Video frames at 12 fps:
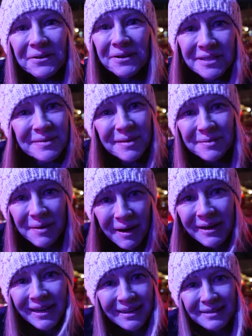Christmas
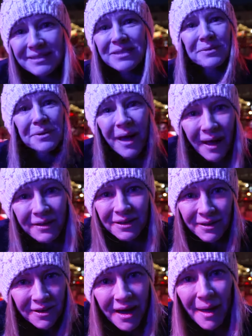markets throughout
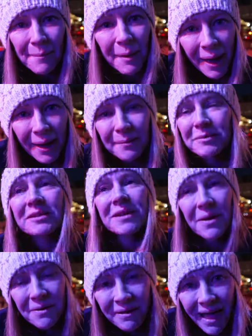Europe. I'm
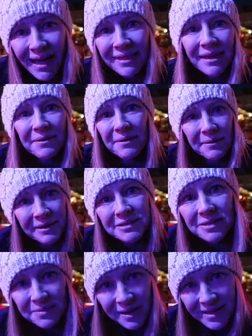so glad that we went
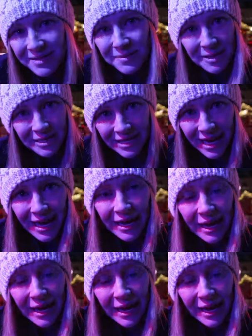to the ones we did.